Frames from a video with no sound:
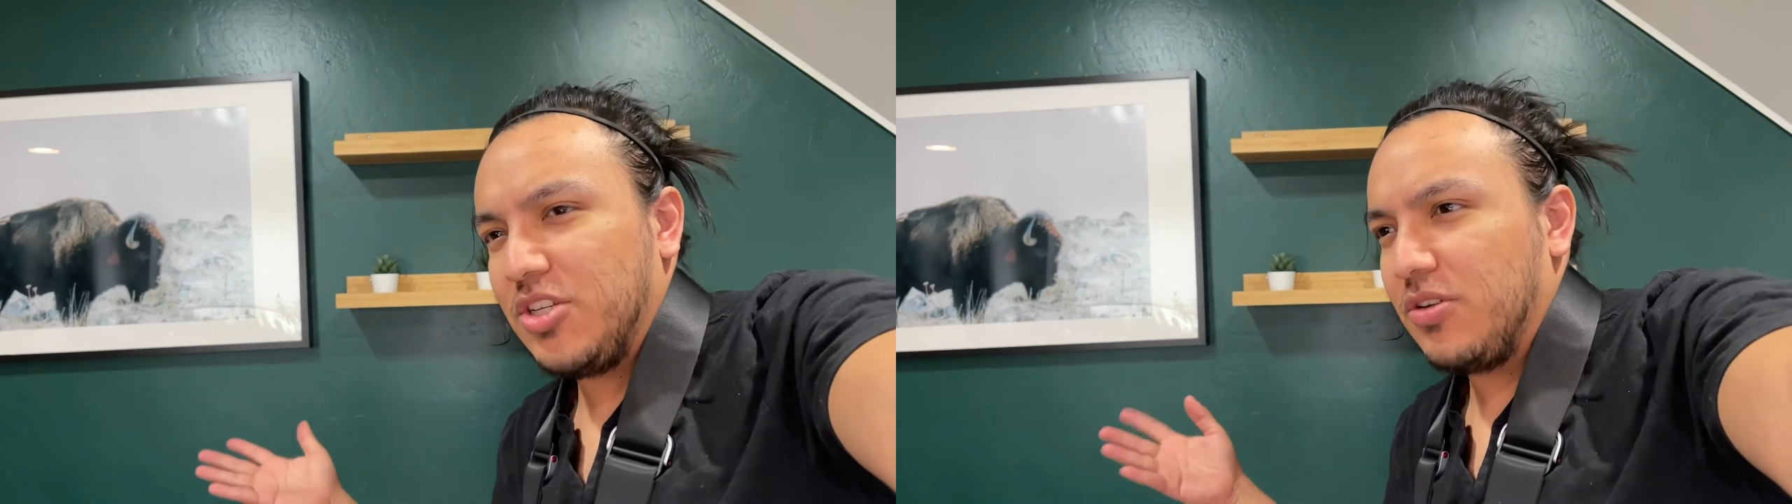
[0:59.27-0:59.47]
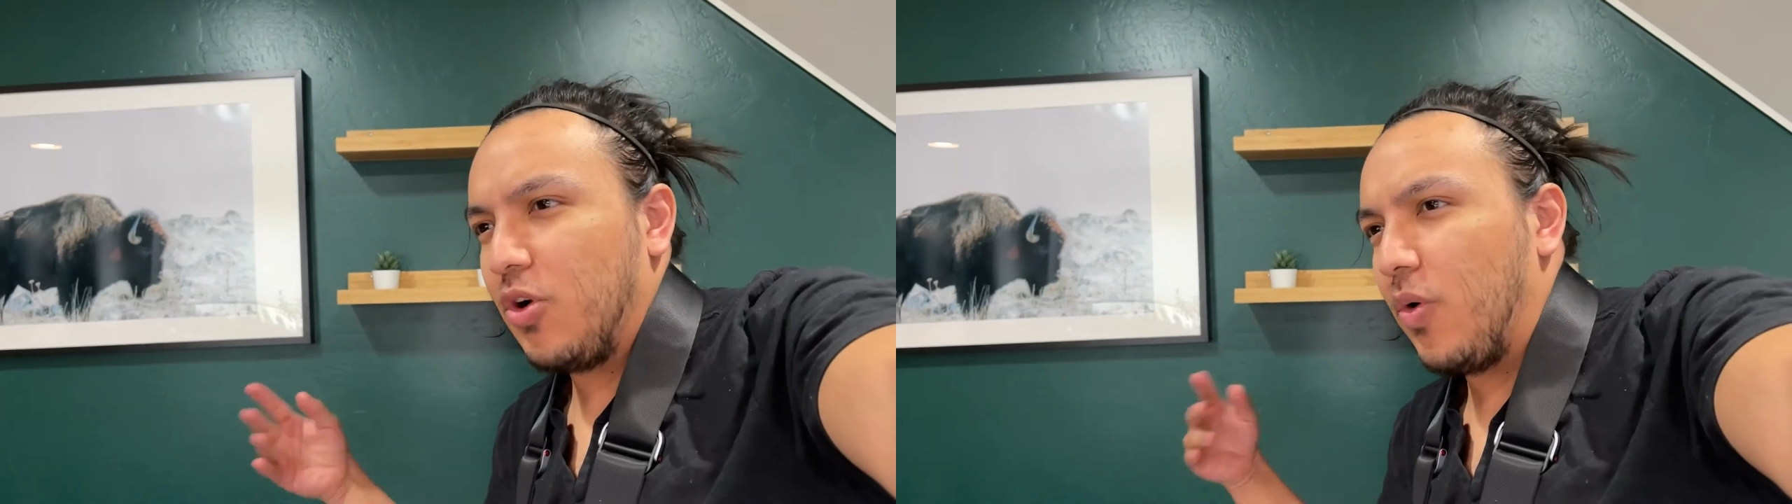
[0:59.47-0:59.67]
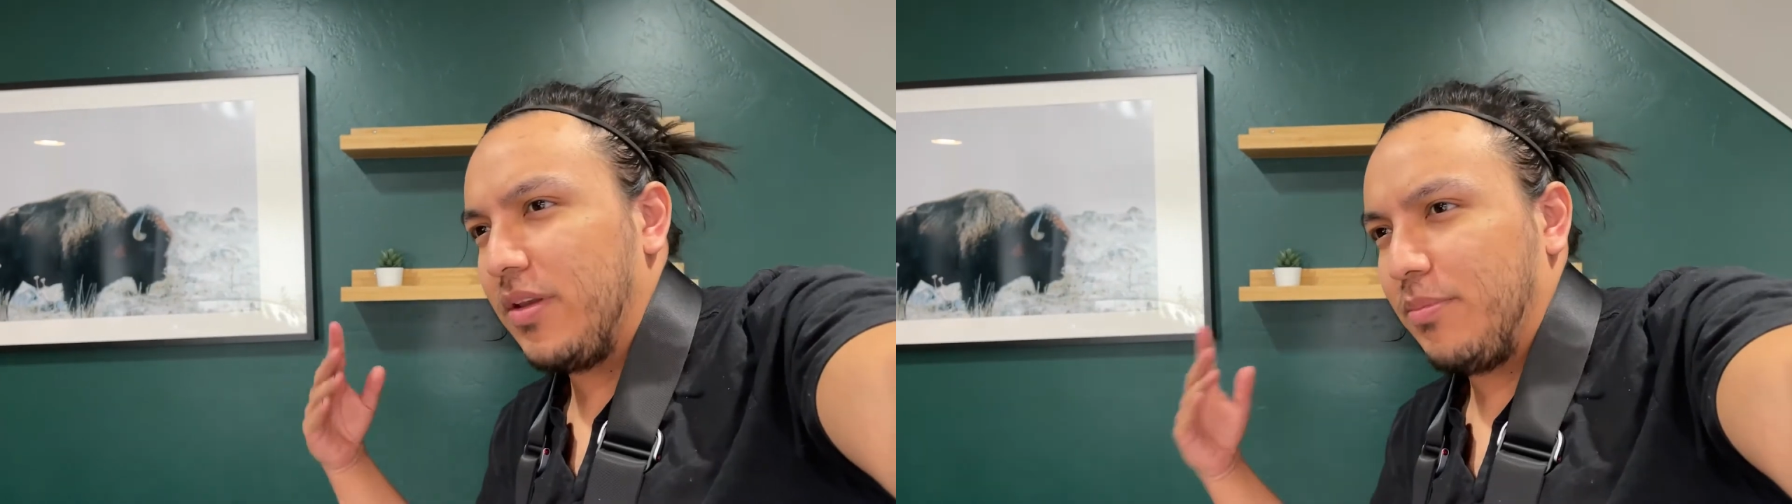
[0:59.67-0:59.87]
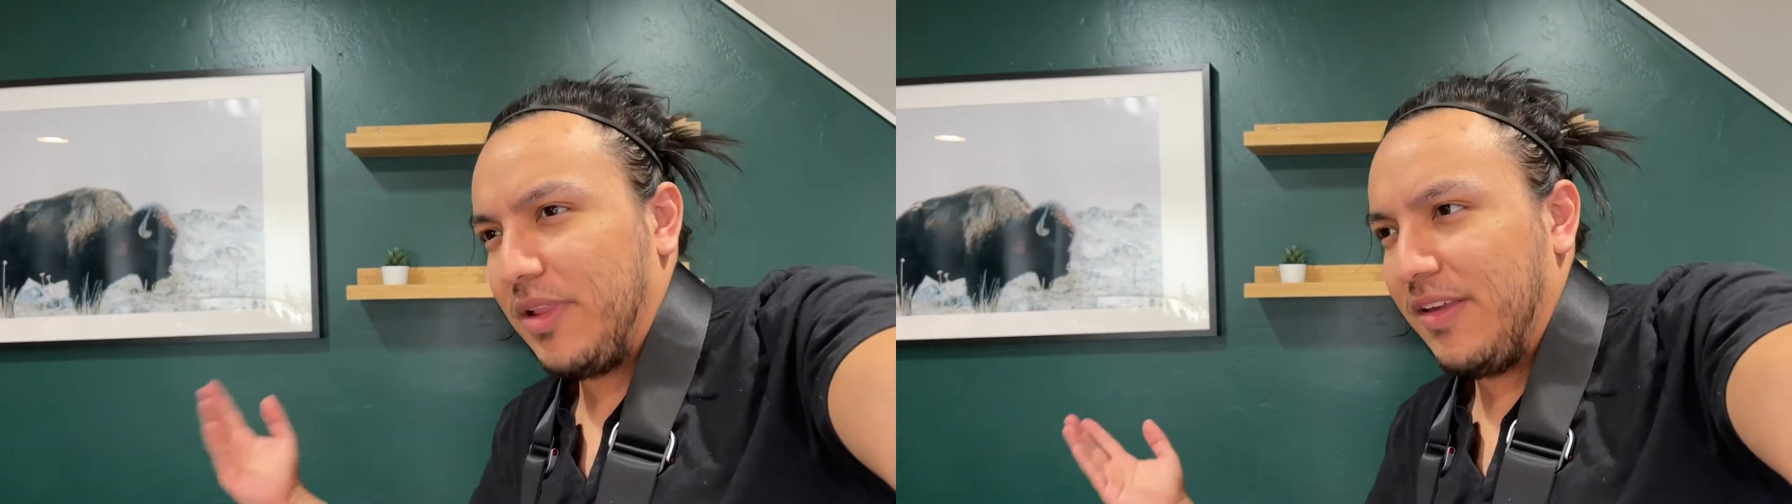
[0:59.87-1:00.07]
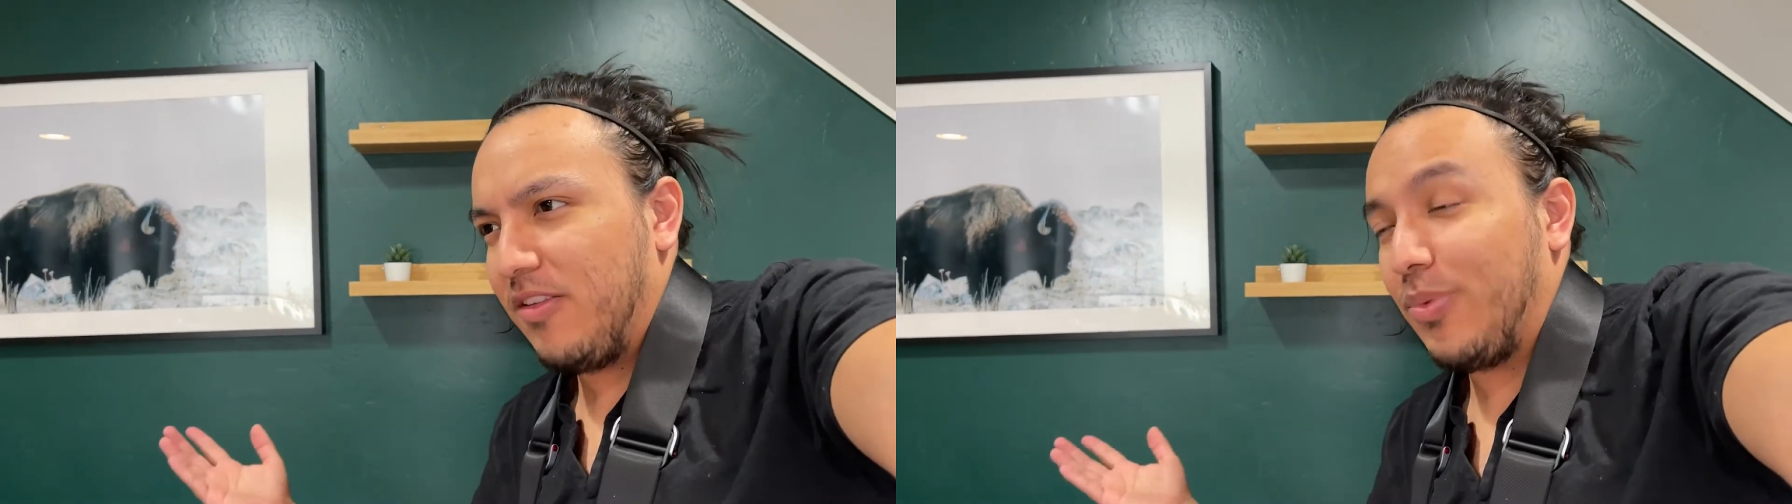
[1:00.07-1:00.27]
and going to
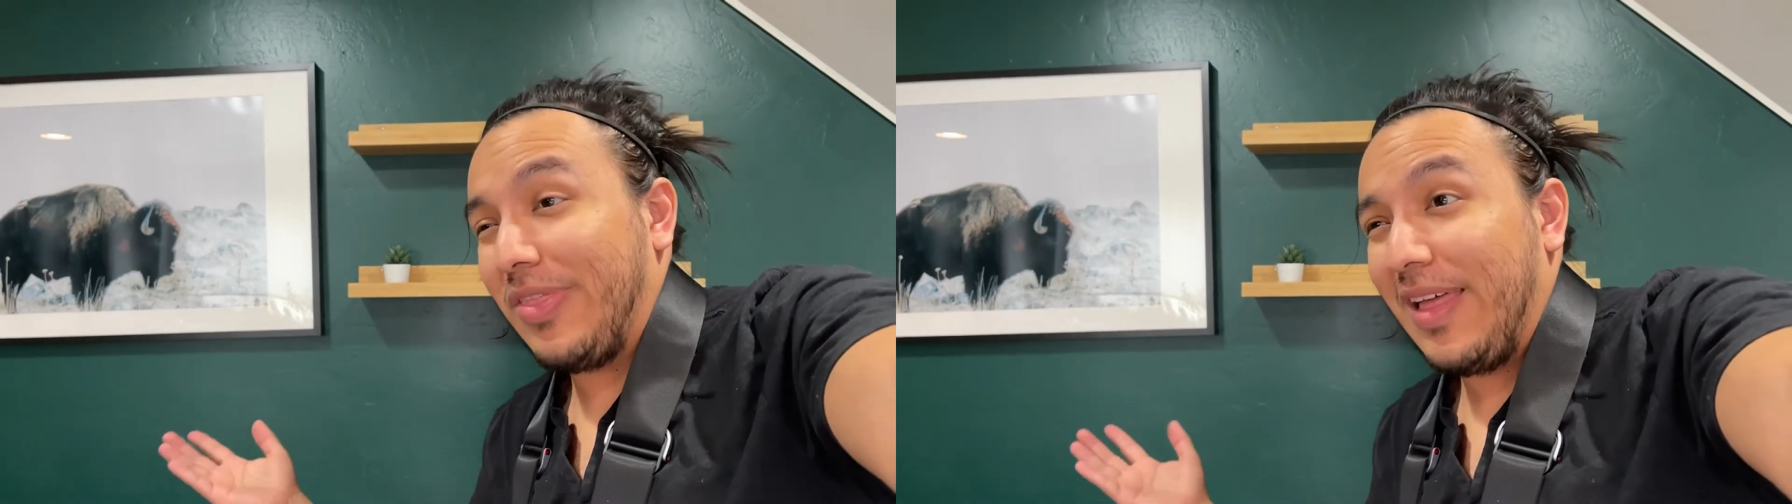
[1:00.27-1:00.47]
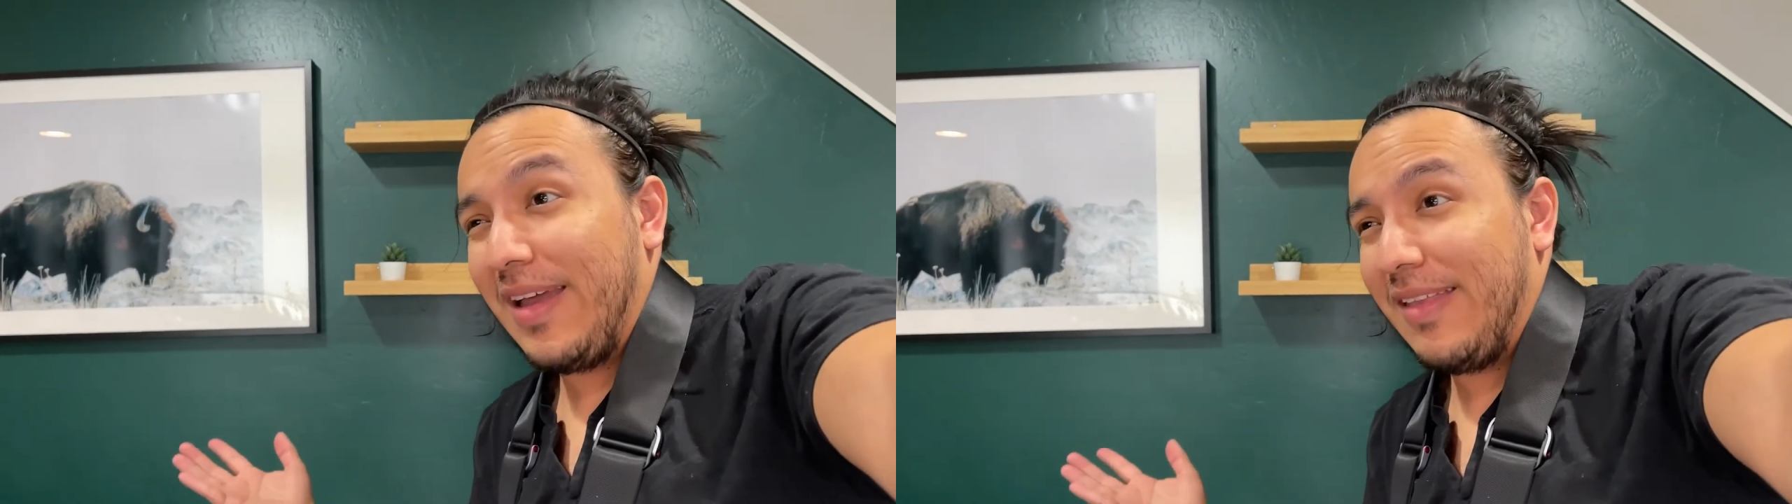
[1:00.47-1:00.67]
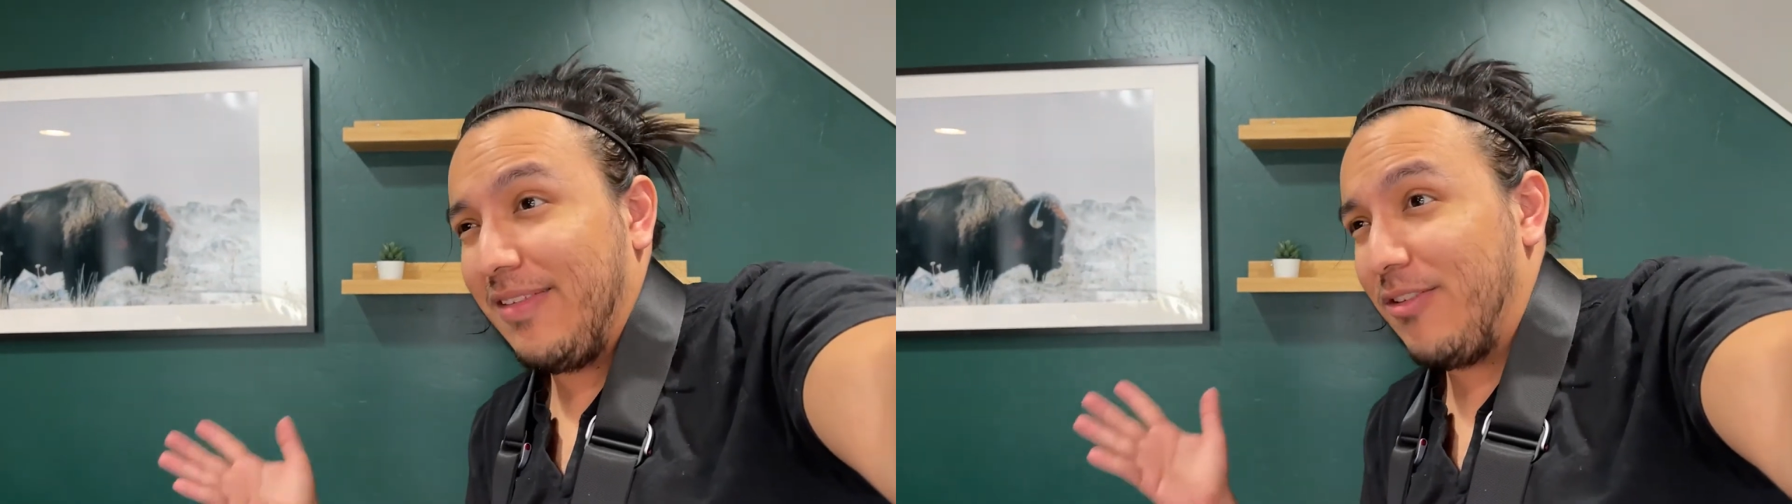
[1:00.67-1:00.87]
places with lights,